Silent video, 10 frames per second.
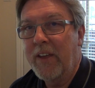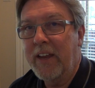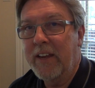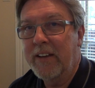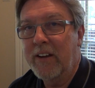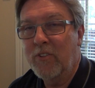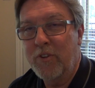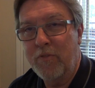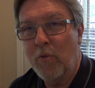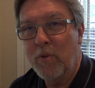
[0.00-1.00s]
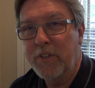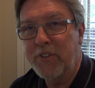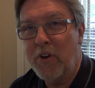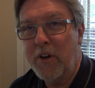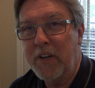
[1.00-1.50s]
and I look forward to
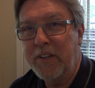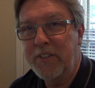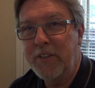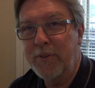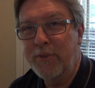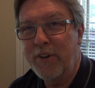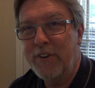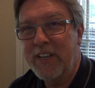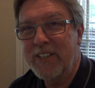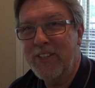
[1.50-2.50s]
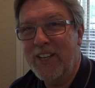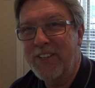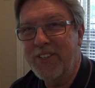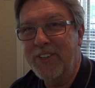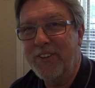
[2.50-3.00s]
talking to you in our next
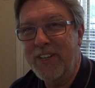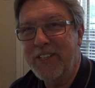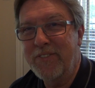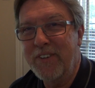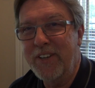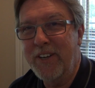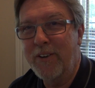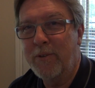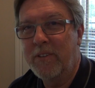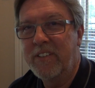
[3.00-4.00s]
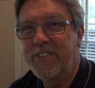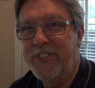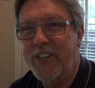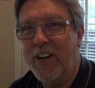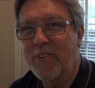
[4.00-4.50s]
lesson, our next video.
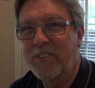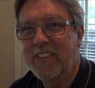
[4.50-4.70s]
Ciao.